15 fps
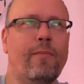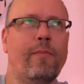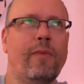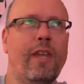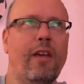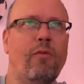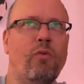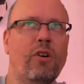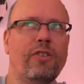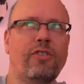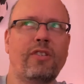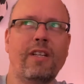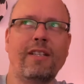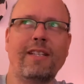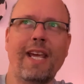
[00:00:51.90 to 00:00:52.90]
it was
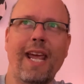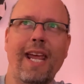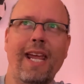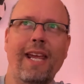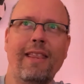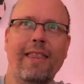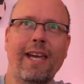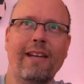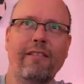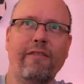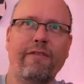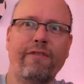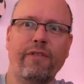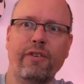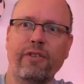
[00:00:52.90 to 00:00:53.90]
the day that the
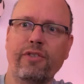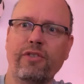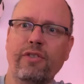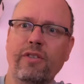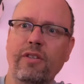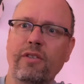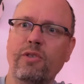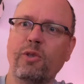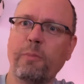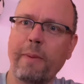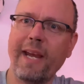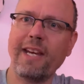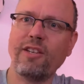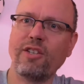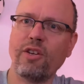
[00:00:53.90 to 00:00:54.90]
first
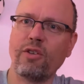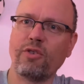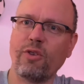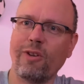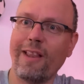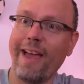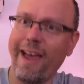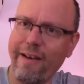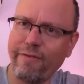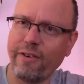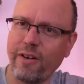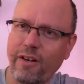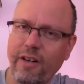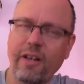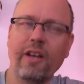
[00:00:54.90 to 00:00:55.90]
space shuttle
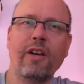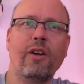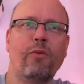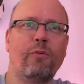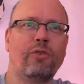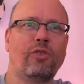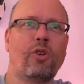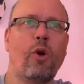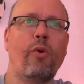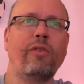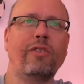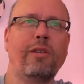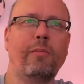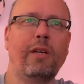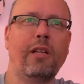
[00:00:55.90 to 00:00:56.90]
ever was going
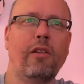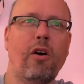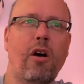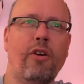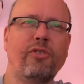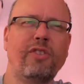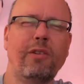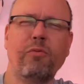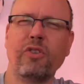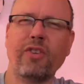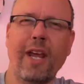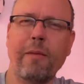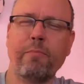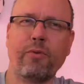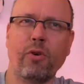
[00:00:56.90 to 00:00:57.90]
to be launched. It was
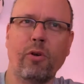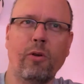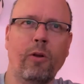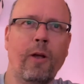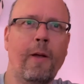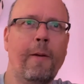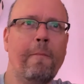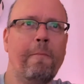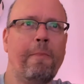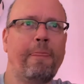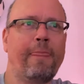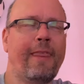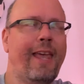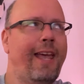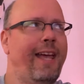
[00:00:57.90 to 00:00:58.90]
April,
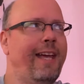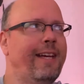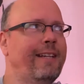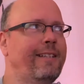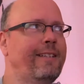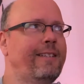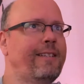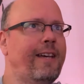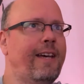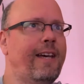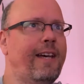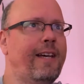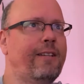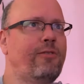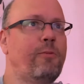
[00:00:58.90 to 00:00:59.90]
and
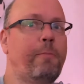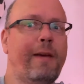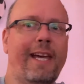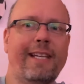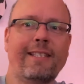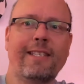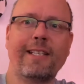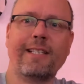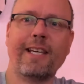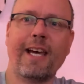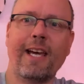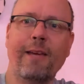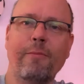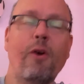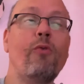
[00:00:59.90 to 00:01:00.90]
to pass the
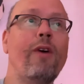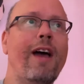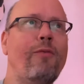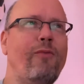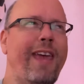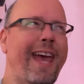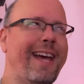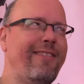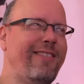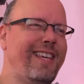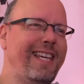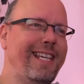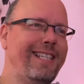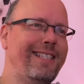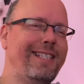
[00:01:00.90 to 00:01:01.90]
time, and we had
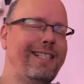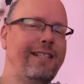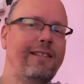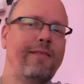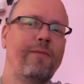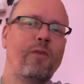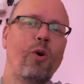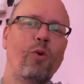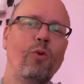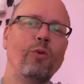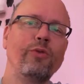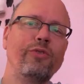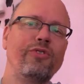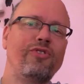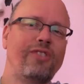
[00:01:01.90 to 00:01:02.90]
these
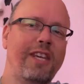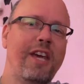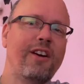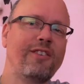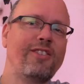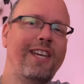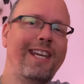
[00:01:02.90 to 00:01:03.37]
old CRT